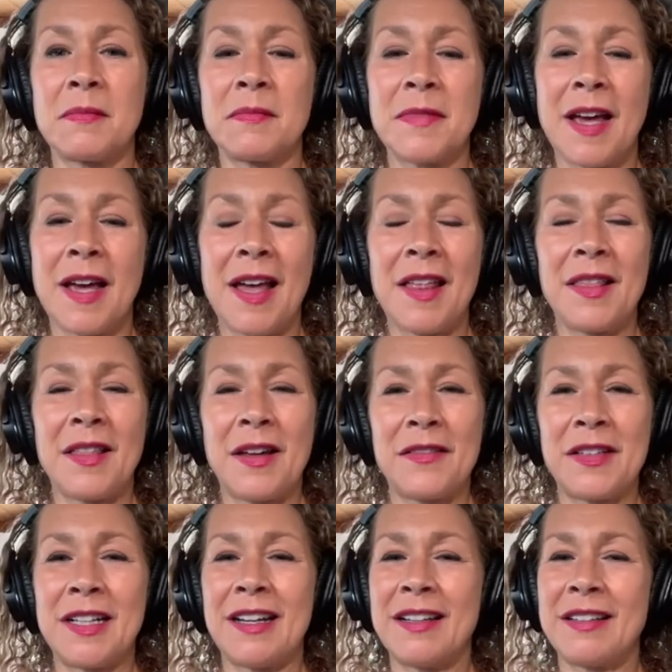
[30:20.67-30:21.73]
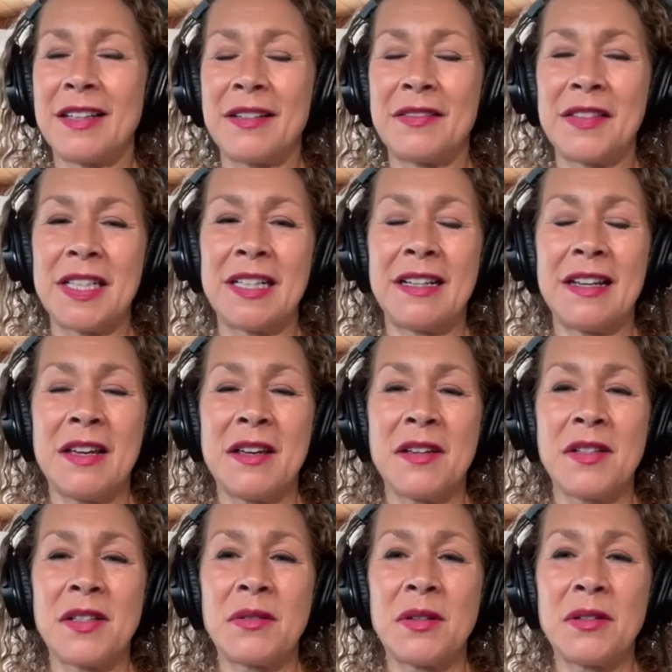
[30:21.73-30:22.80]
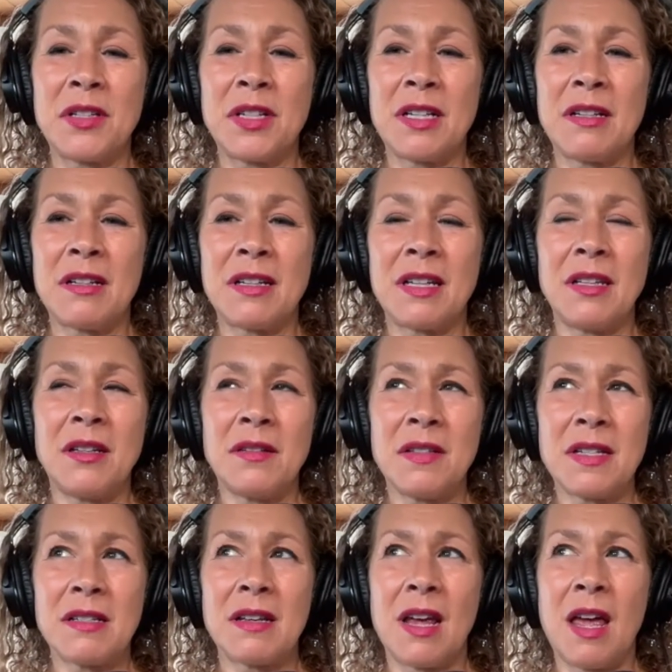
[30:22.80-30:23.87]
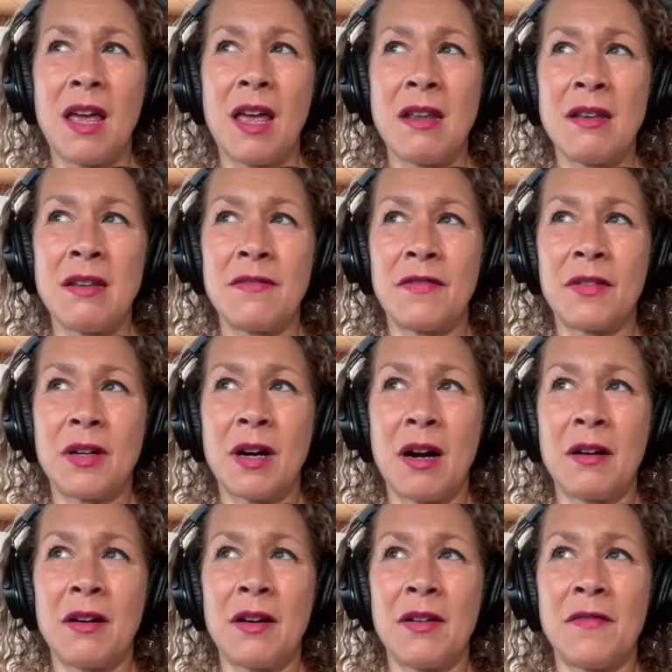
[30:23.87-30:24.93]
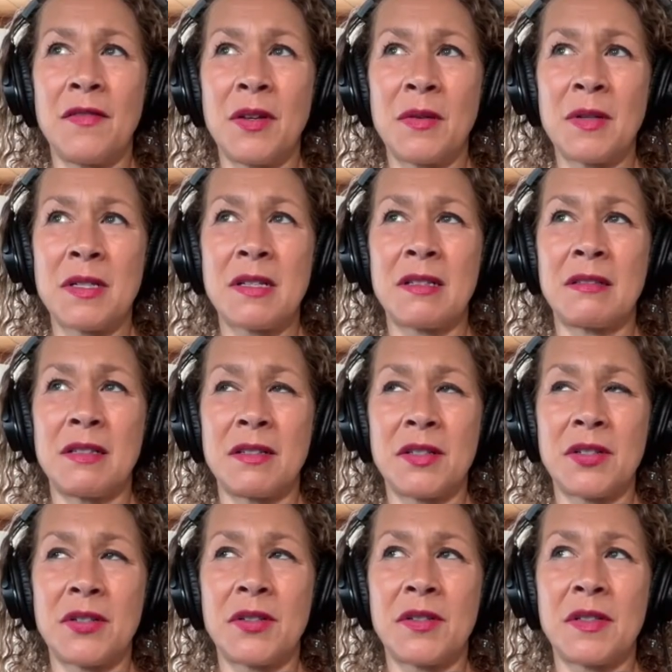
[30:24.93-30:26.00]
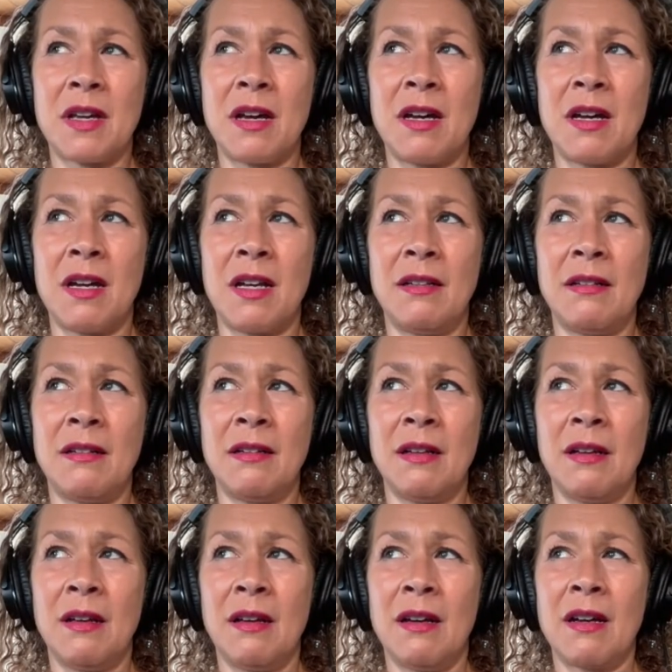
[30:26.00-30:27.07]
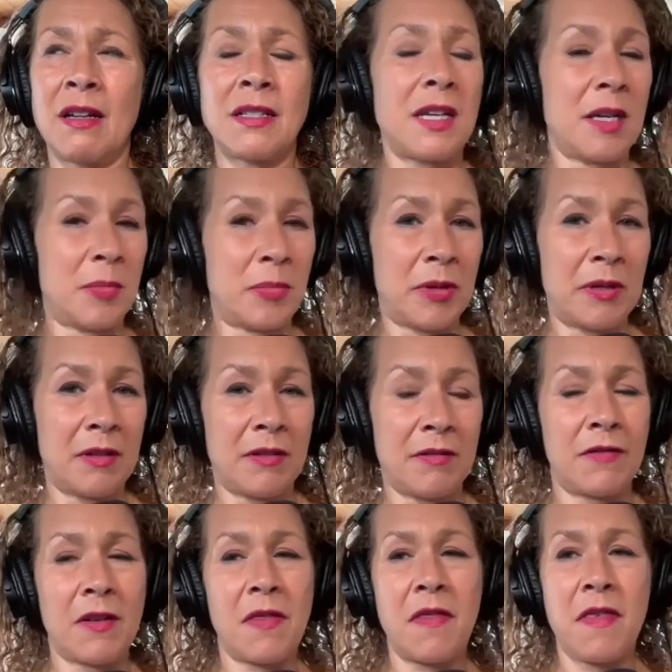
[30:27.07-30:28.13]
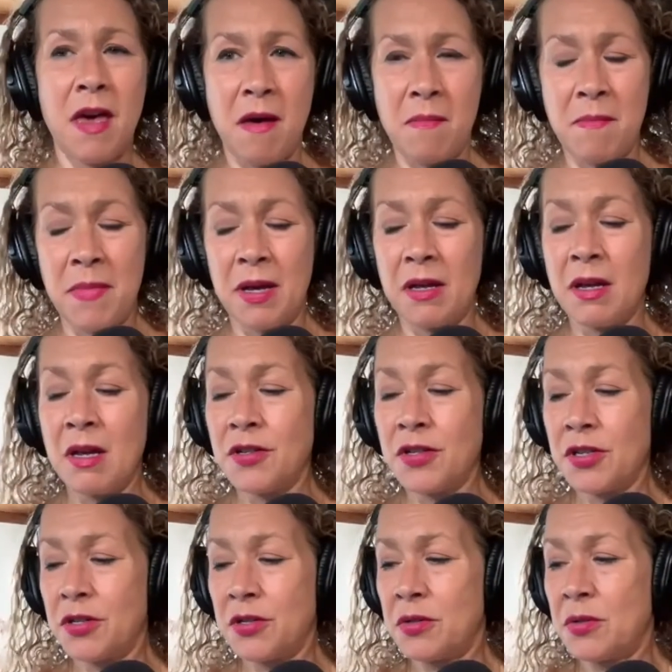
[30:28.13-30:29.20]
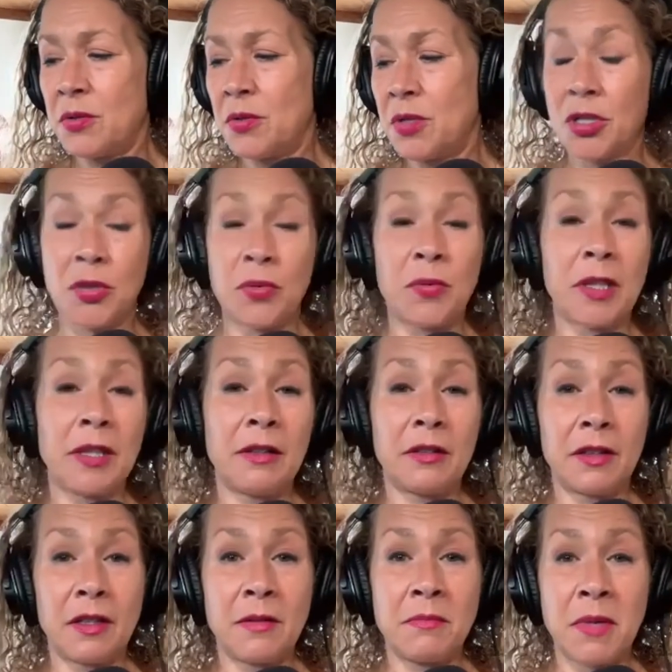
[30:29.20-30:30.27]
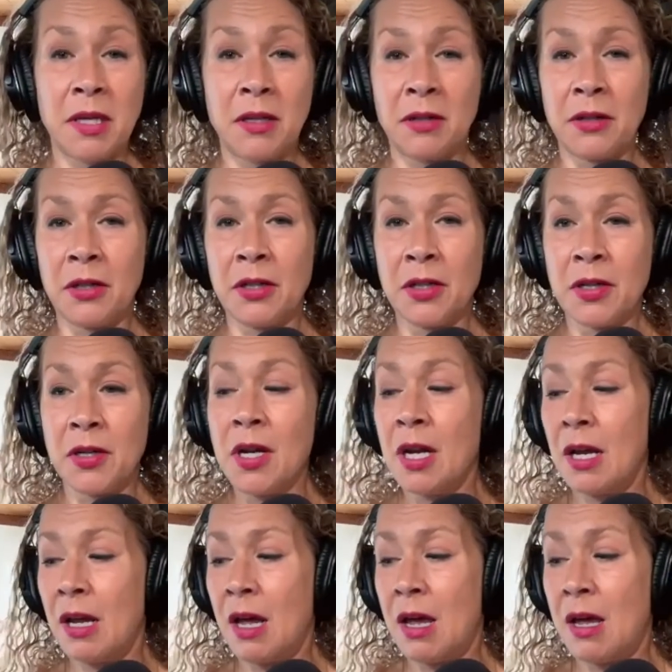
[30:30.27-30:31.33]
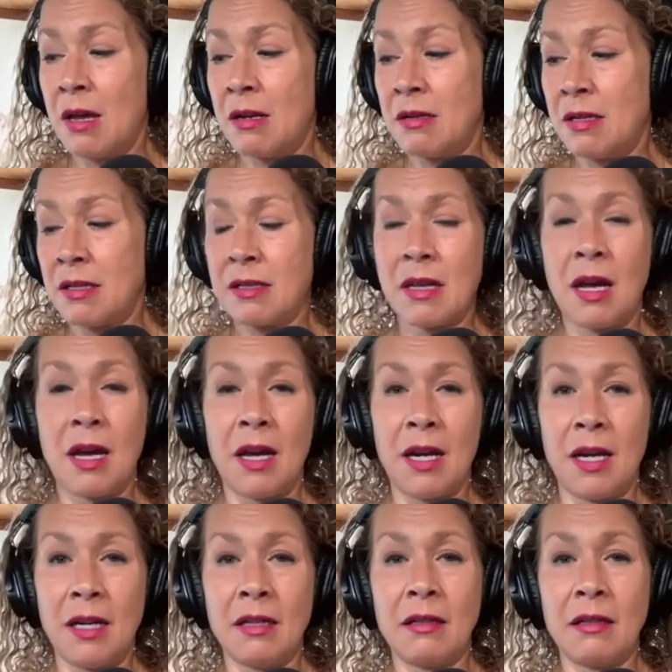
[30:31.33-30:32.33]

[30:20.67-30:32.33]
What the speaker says: I love it. I love it. So, Eugenia, can you just end for our viewers and listeners on a tip for them to just really look in the mirror and decide,